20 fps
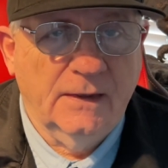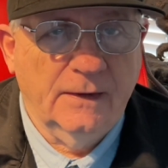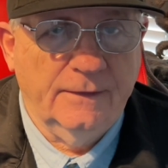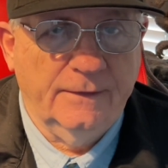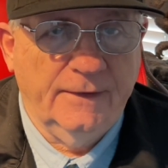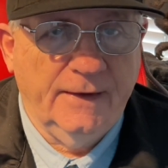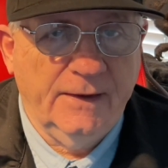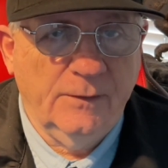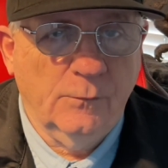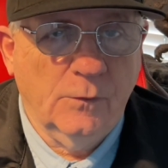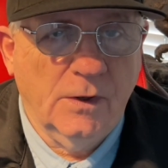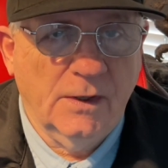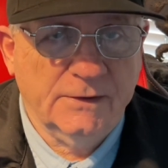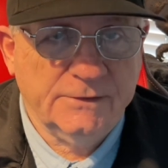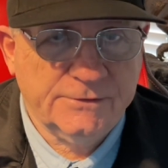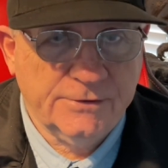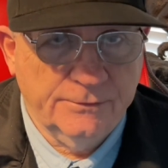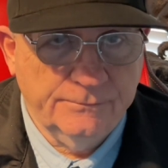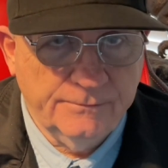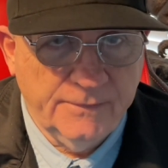they want
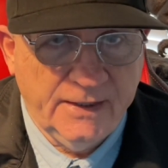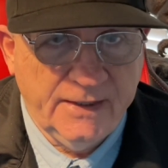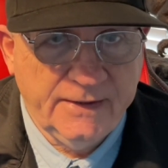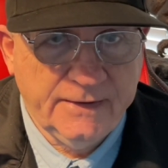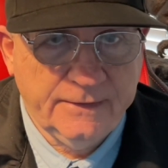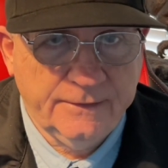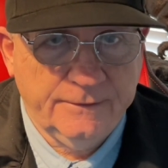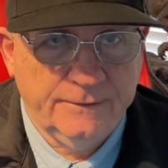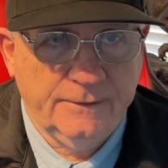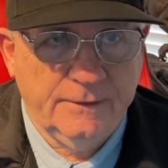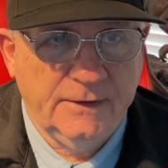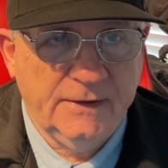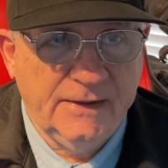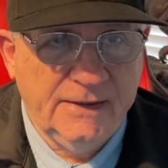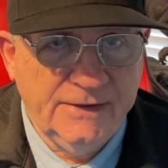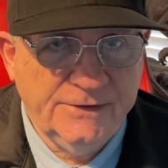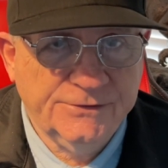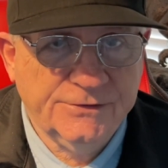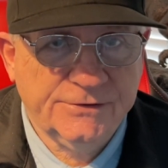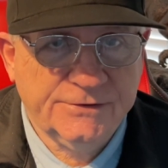to make
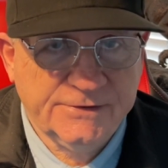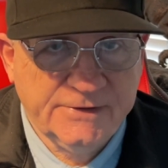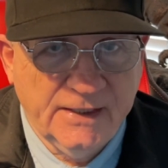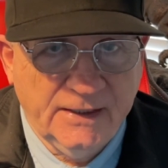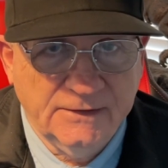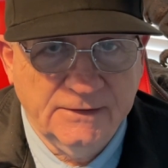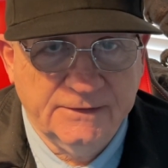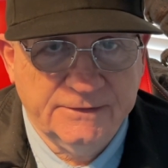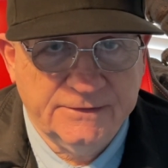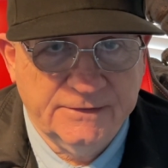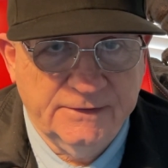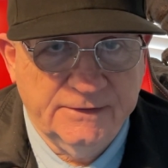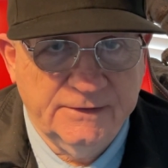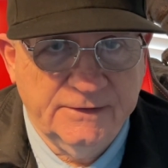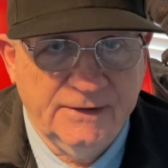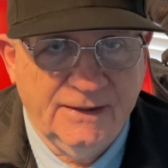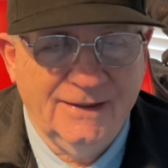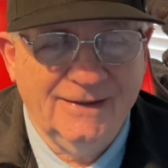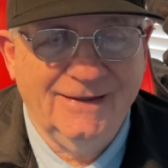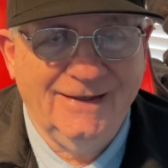each
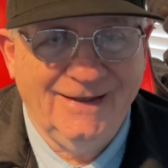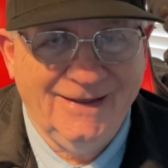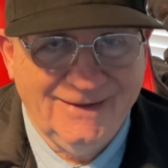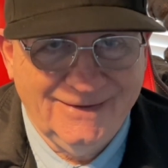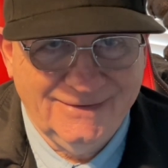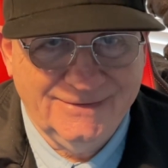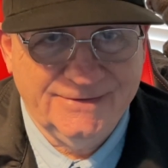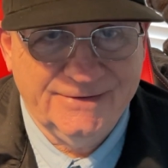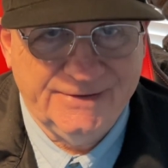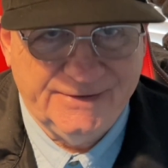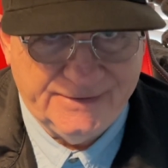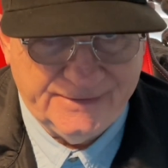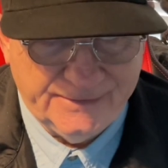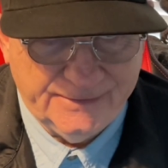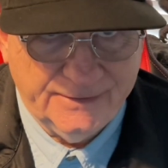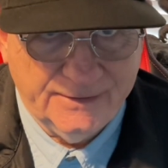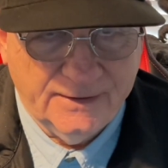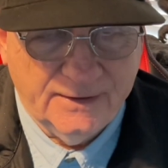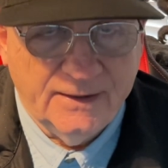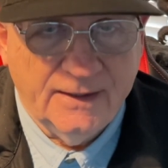skeleton an entity
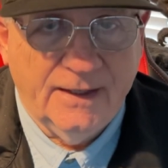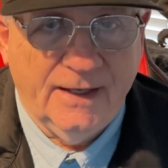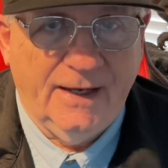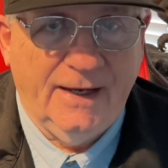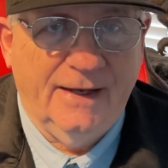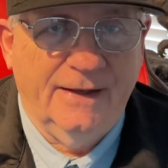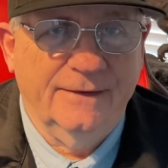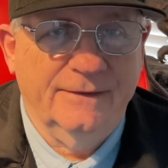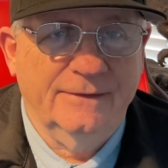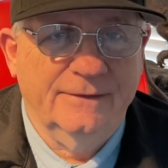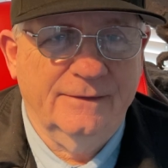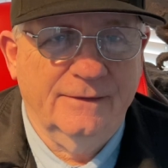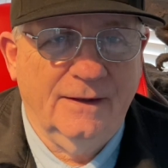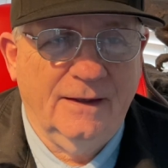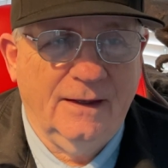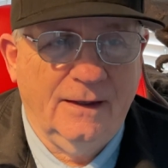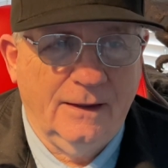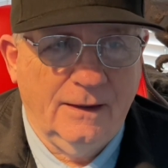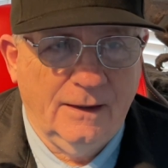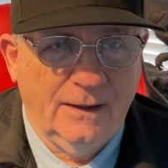and
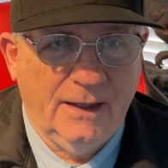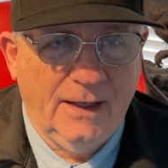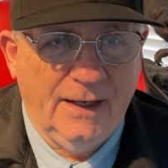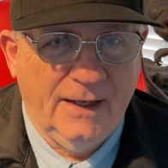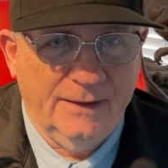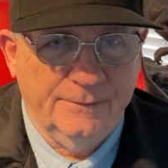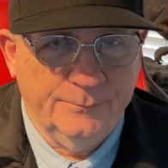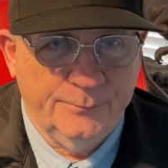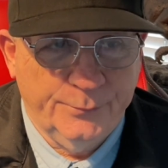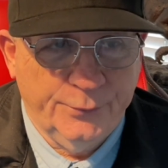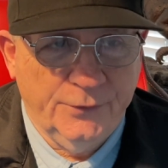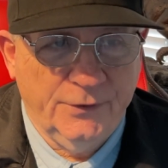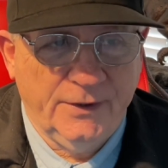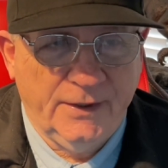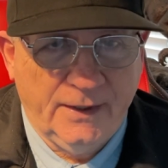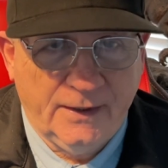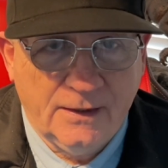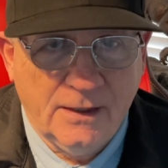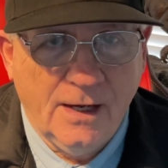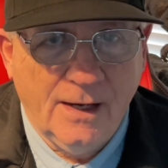put
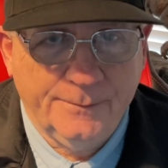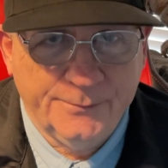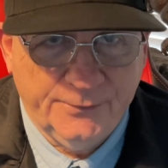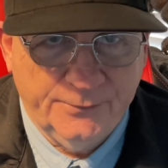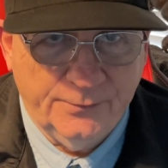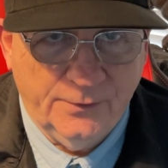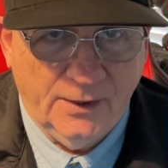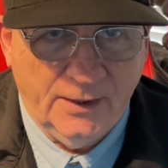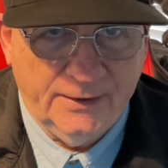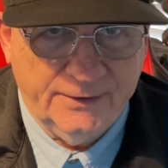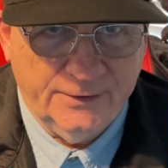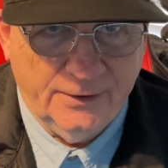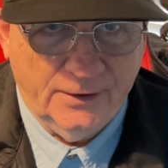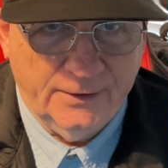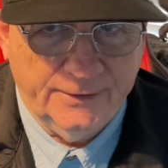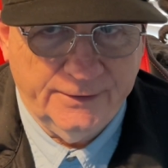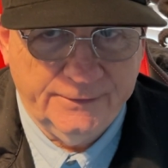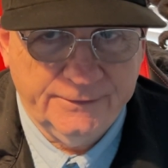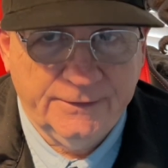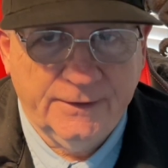a copyright
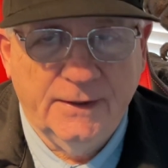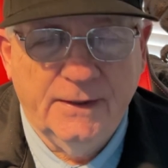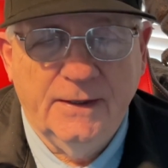on it.